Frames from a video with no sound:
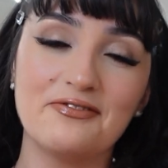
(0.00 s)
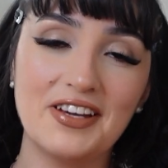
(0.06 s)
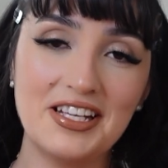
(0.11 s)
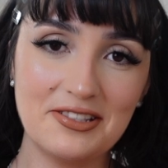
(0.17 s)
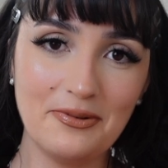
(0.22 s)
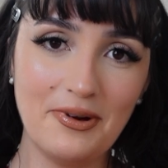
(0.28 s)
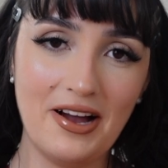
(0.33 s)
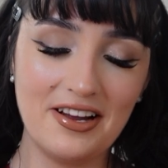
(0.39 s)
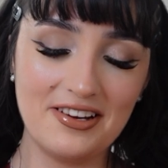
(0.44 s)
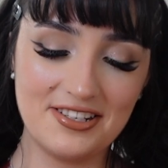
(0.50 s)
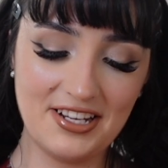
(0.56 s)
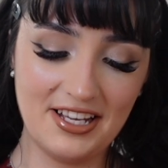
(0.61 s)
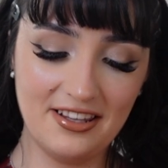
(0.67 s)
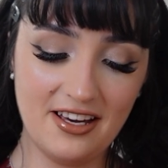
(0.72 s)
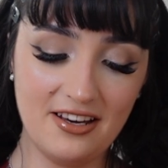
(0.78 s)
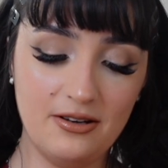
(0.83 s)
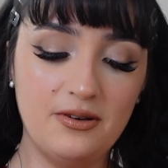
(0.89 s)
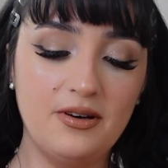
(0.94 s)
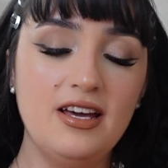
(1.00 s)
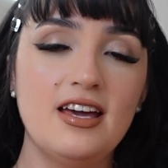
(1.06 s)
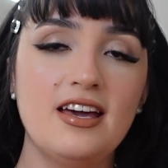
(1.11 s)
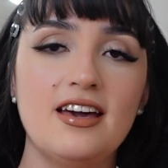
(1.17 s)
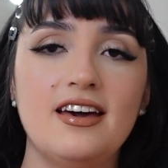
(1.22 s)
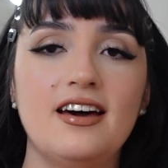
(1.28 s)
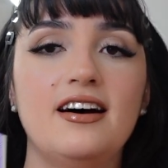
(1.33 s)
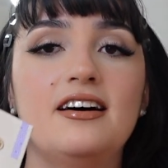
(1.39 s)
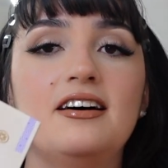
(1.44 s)
Face wash. Hello.
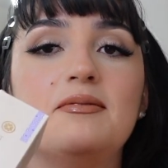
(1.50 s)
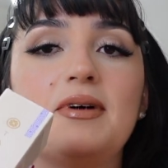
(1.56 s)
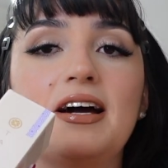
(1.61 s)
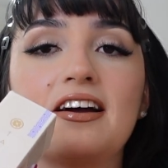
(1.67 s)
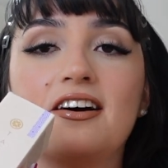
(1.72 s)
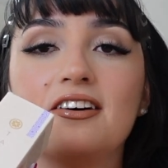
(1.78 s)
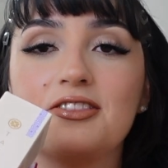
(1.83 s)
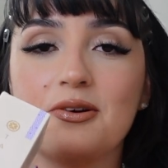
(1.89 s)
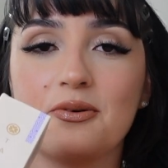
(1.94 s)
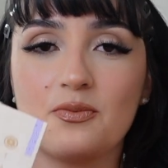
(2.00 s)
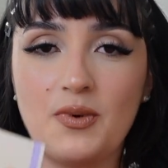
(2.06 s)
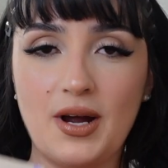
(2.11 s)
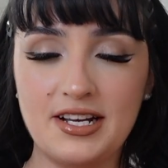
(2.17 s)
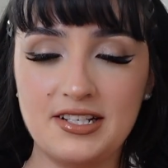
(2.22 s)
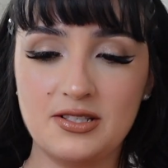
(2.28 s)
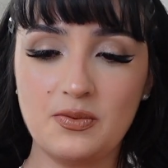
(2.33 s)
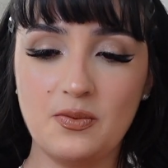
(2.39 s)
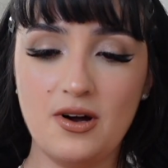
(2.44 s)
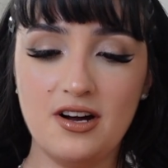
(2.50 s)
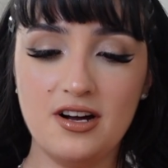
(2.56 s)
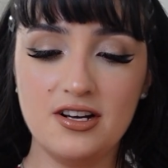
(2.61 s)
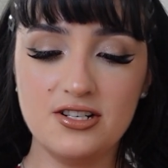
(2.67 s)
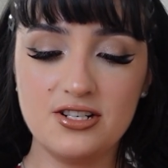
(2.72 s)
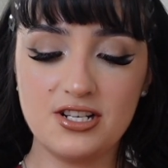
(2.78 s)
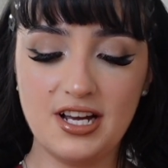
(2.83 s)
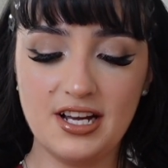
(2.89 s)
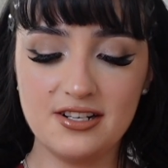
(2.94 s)
I got the rice
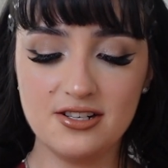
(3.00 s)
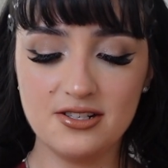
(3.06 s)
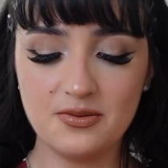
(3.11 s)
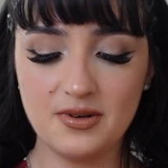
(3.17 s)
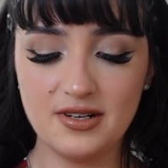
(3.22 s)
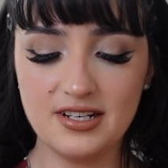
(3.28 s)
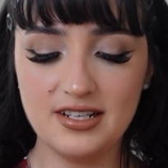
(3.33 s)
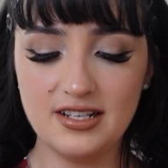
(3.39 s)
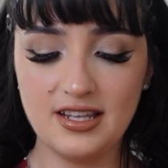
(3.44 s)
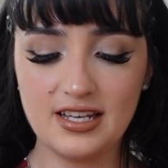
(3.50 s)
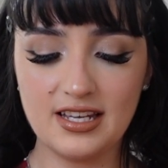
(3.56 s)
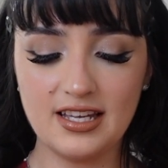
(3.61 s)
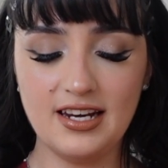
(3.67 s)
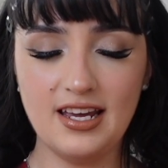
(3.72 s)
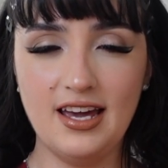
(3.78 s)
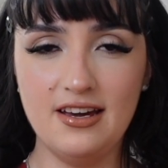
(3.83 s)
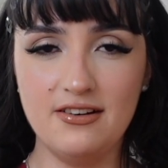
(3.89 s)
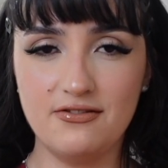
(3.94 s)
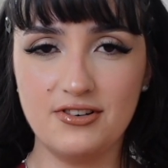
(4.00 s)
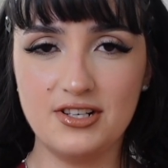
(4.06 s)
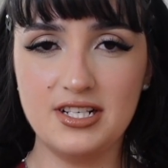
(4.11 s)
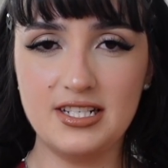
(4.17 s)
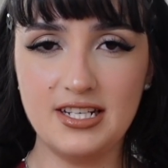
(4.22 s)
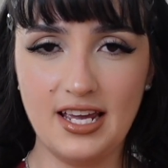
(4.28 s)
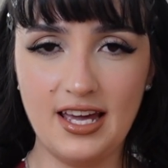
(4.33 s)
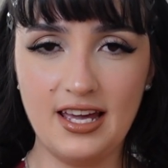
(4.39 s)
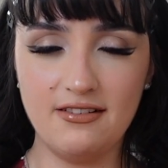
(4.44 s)
wash. I just wanted like an
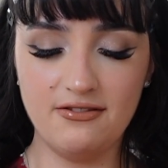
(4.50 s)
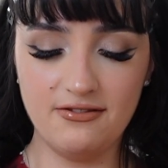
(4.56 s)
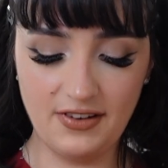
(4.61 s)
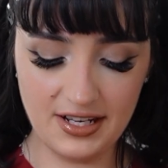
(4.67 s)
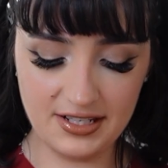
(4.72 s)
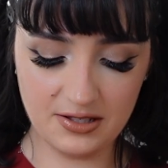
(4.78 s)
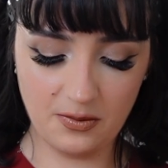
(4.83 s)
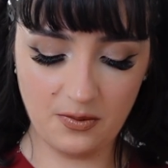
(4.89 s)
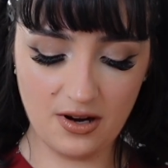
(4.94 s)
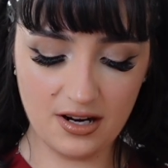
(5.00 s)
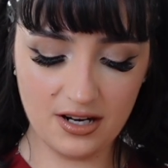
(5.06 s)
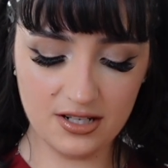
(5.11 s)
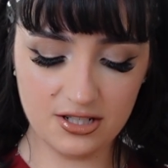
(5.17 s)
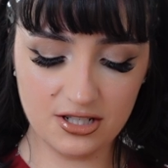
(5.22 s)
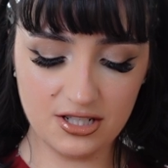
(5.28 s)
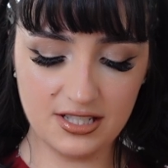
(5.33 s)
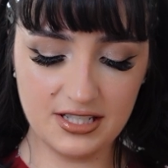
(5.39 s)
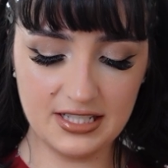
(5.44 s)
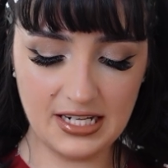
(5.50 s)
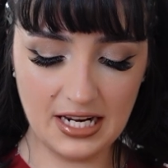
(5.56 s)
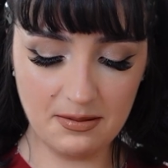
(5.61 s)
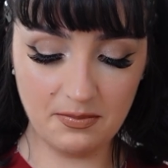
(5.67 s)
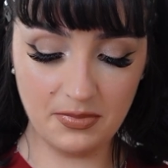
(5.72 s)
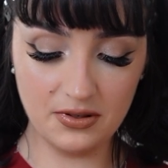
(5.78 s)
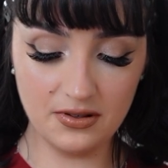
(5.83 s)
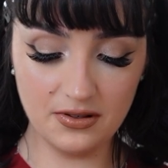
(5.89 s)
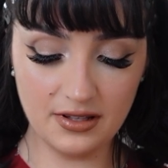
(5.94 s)
everyday face wash
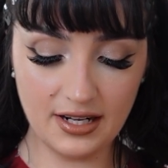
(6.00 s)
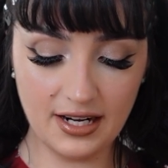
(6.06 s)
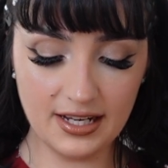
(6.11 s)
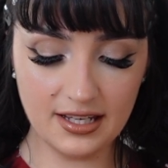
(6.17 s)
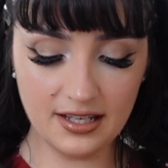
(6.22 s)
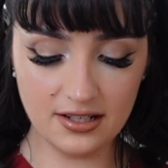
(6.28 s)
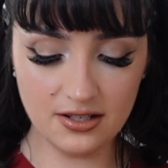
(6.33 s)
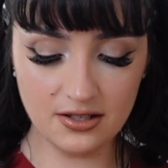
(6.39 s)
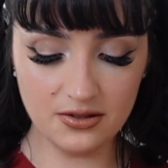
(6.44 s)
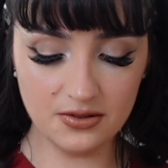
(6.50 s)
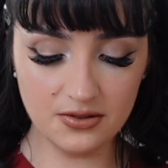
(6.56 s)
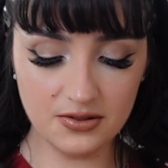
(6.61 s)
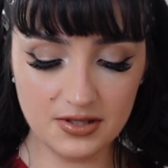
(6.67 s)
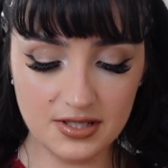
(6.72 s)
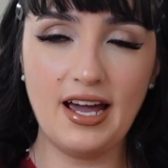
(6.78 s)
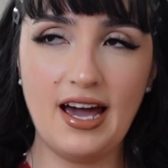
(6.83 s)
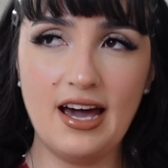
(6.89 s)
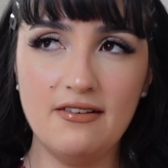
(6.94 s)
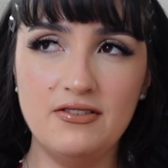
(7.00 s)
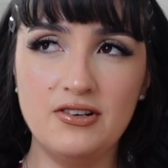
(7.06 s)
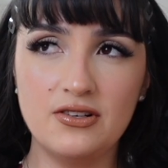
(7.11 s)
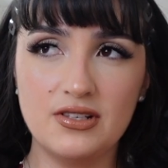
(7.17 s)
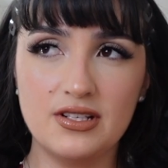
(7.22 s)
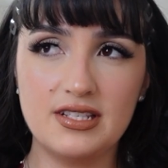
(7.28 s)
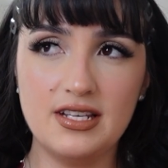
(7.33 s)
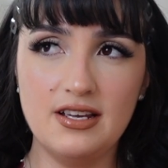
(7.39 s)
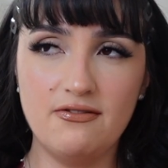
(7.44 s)
staple that I can use. I have
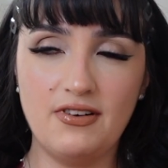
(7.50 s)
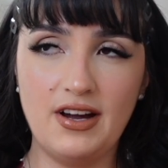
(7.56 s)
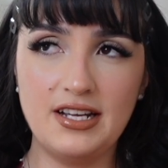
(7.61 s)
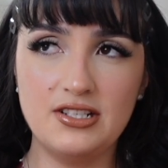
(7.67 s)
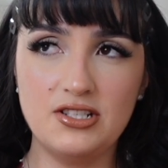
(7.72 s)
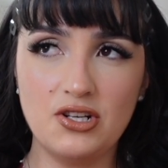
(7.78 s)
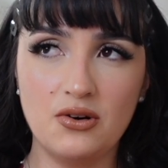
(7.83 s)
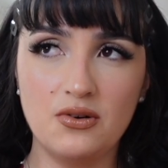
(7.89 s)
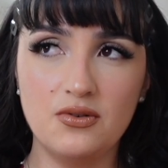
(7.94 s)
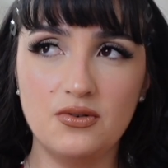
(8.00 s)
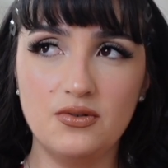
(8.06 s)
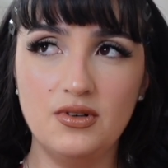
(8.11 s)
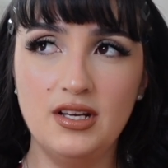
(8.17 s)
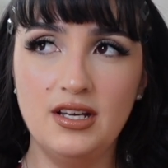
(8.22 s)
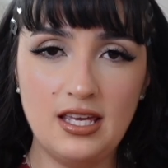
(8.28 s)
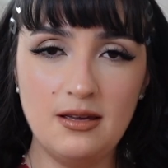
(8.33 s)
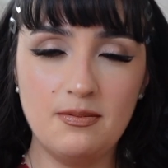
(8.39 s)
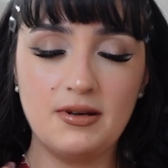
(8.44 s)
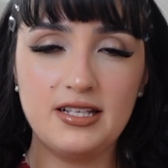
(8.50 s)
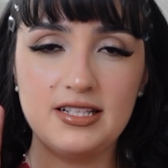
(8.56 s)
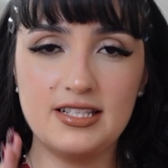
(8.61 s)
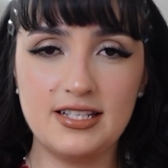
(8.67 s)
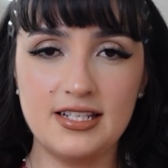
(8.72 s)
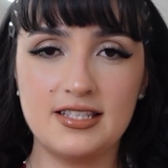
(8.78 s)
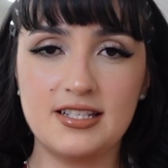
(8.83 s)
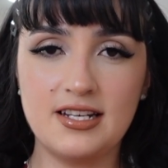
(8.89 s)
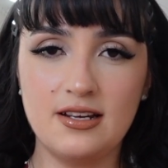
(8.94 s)
noticed if I don't keep
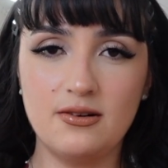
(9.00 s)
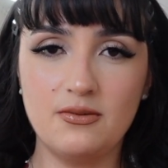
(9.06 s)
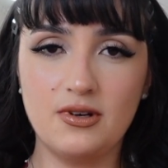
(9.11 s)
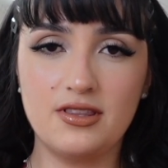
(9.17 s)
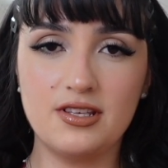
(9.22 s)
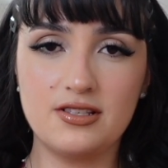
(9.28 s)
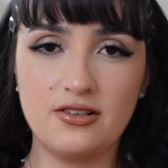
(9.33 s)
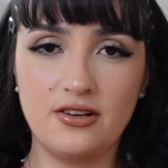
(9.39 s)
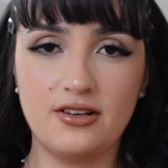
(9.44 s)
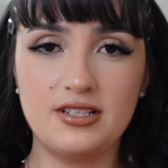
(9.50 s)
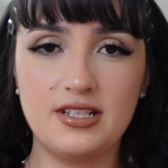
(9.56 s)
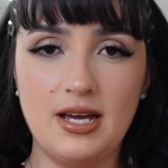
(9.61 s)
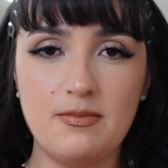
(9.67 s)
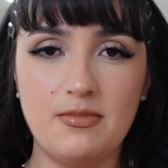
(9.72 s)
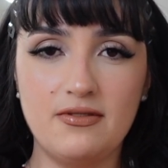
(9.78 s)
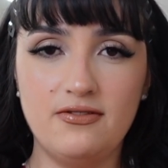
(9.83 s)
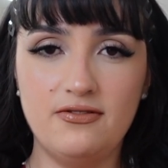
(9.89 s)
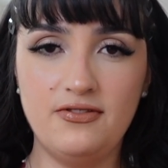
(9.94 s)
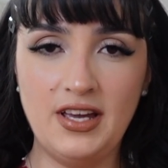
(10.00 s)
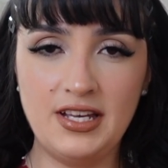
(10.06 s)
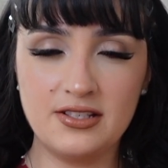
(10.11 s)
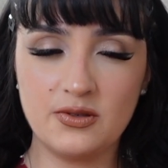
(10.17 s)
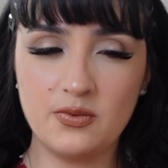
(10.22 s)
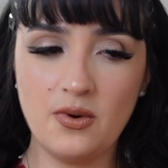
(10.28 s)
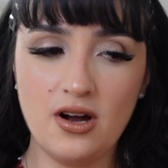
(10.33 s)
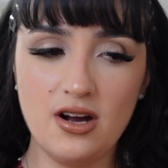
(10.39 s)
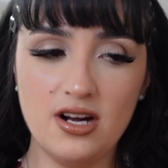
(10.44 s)
consistent with a certain type of
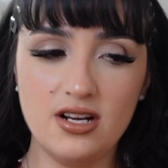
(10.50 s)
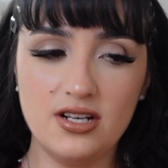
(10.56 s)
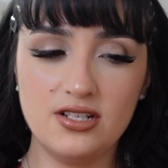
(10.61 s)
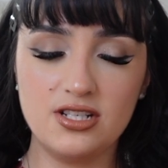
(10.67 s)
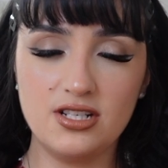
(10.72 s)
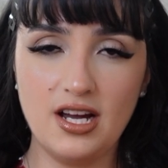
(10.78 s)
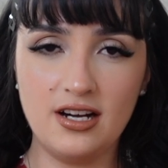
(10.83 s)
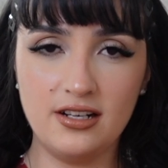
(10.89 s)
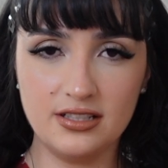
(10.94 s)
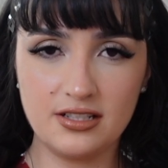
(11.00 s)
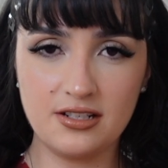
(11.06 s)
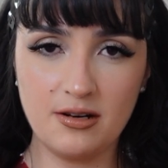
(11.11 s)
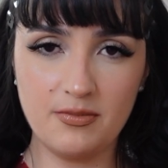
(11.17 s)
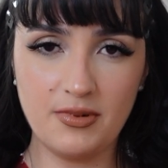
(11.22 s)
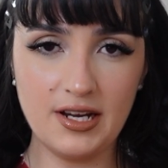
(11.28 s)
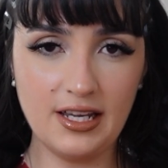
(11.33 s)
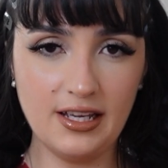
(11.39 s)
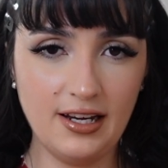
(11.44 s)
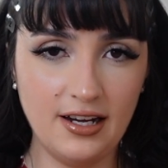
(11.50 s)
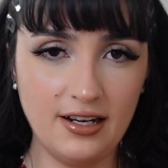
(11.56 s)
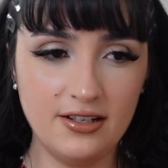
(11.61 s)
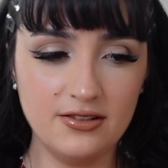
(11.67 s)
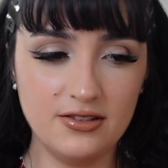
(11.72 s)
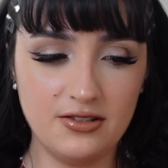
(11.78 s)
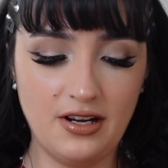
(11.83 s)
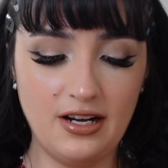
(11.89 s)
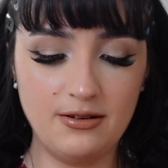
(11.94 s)
face wash, I'll start breaking
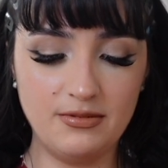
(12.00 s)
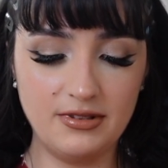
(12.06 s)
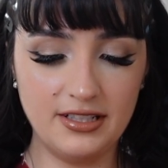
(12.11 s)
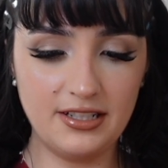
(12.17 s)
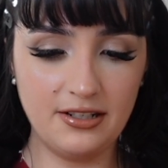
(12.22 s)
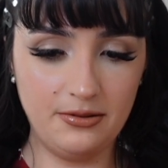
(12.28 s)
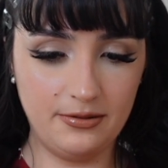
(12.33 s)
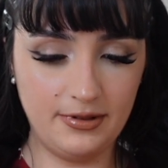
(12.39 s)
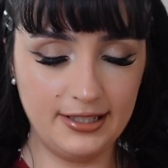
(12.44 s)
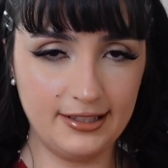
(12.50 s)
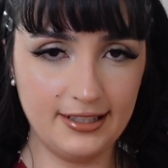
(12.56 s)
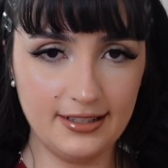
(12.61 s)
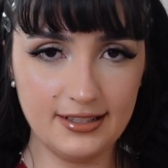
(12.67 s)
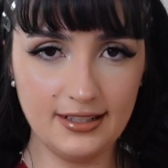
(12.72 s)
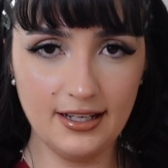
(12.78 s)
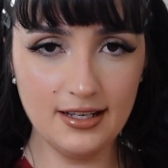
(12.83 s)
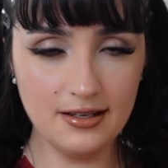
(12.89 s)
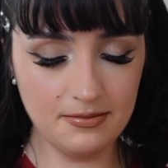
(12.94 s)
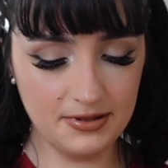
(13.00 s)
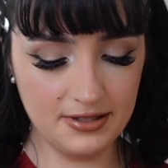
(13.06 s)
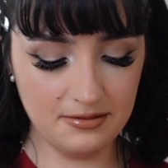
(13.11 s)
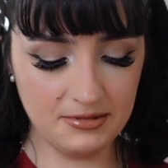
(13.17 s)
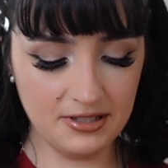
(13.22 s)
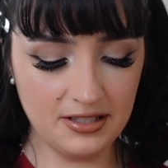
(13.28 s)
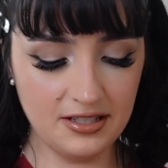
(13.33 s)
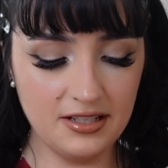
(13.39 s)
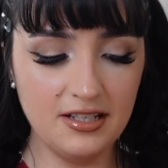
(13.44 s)
out. So I really don't want that to happen to
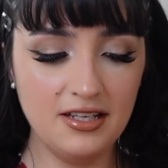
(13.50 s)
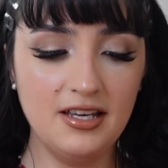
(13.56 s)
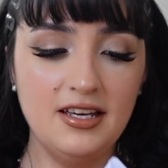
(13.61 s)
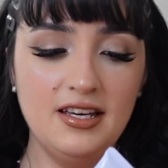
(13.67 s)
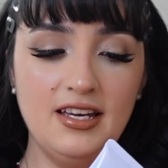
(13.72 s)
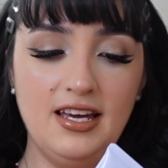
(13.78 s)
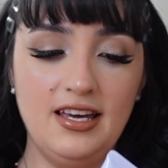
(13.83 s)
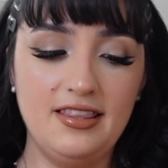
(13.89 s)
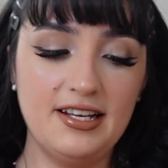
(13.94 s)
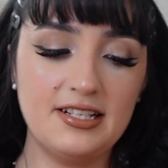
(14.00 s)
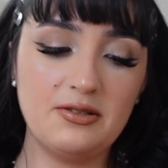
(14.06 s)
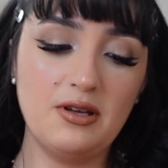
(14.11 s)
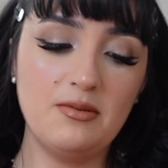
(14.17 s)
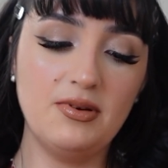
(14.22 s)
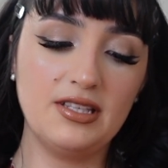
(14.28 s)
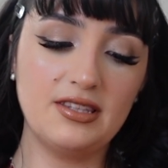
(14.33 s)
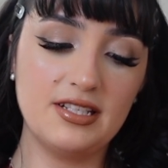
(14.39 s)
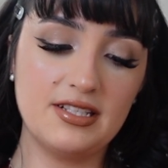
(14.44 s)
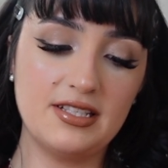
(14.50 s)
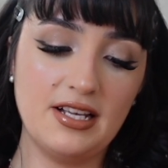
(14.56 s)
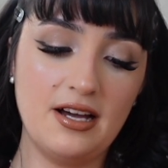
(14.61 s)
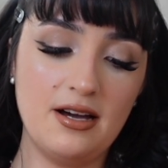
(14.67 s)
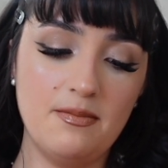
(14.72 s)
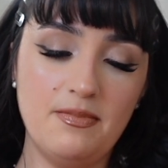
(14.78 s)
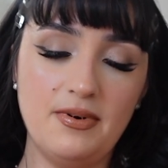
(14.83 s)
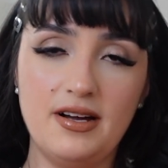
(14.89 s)
me. And that's why I picked this up.